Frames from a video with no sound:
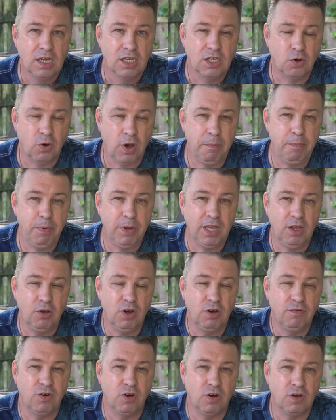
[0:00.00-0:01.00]
So Epic
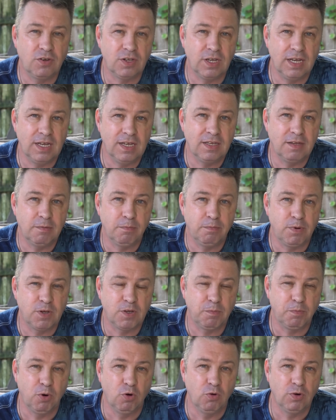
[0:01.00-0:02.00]
Universe is
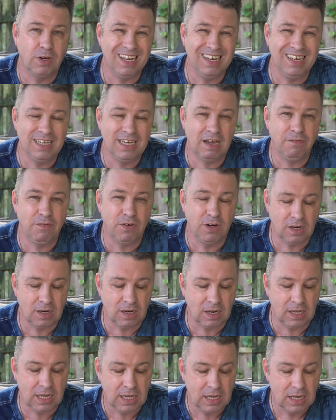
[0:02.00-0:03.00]
postponed
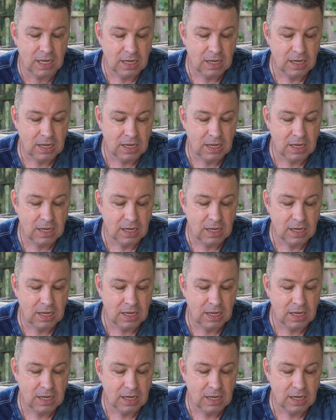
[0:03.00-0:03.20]
indefinitely.